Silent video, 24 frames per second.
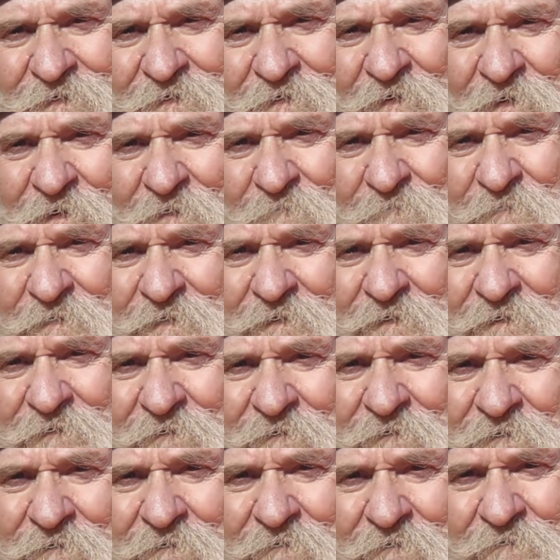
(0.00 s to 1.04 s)
Hermit
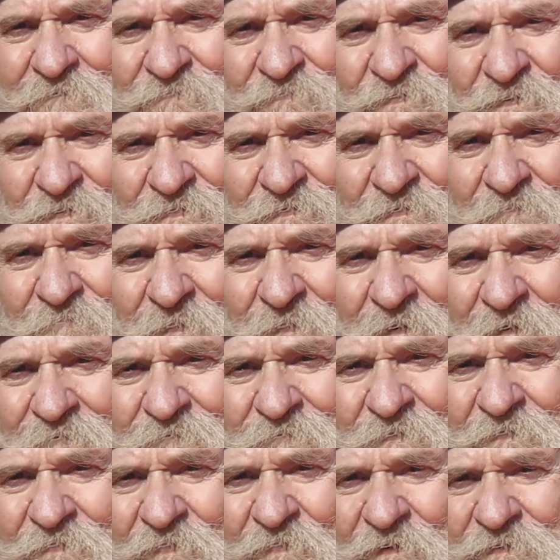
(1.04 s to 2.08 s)
here, just above the
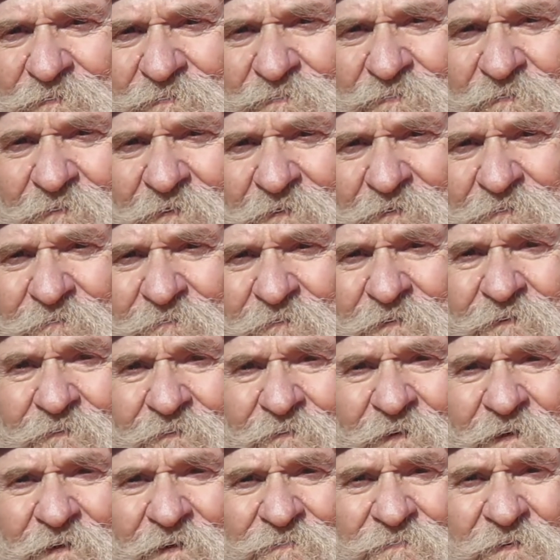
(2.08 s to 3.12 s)
Cloister at Three
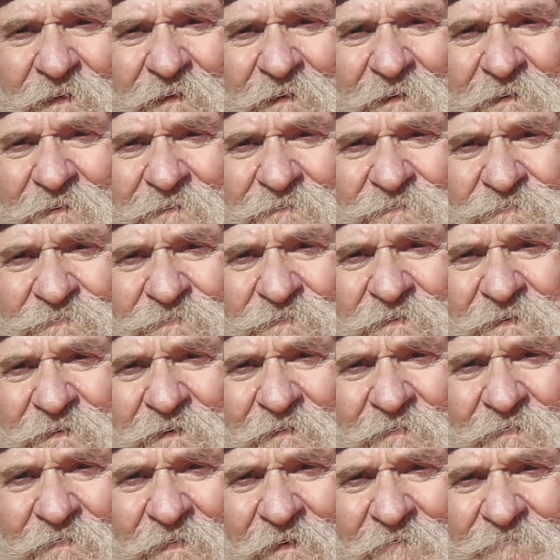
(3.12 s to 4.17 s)
Creeks, and it's the
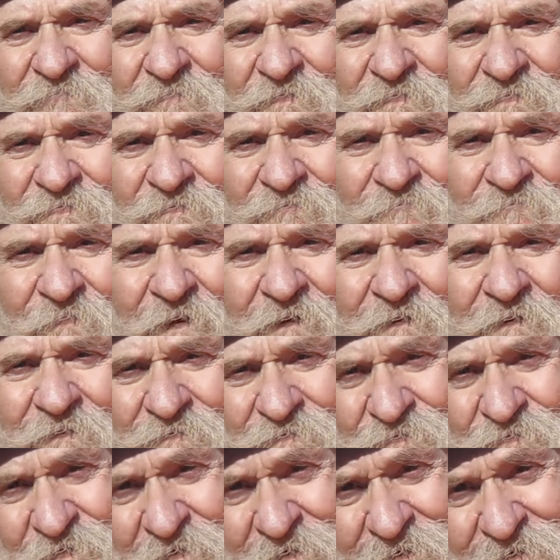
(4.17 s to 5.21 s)
11th of
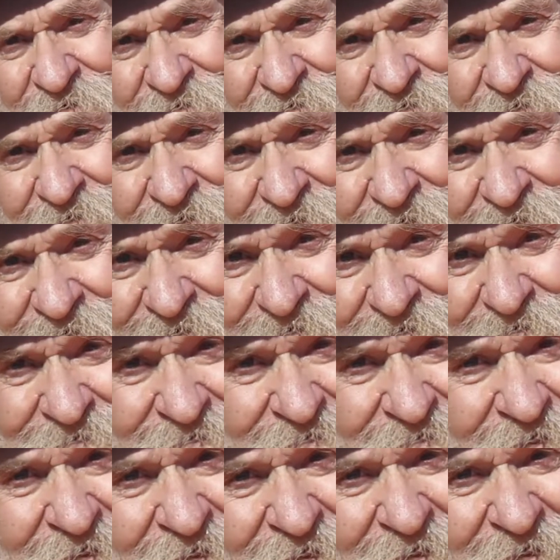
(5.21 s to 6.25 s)
March, and
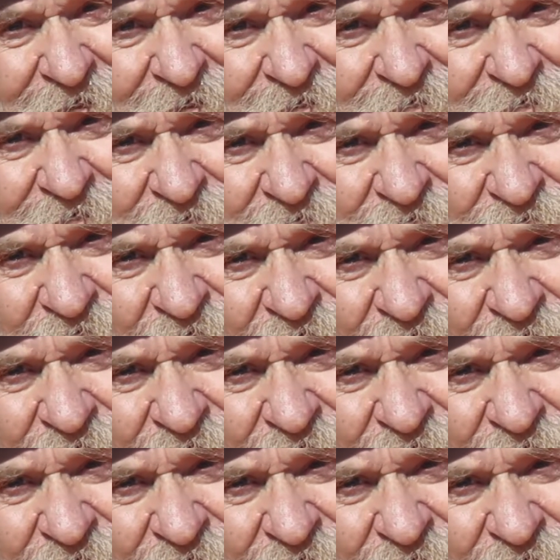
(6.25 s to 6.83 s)
today is the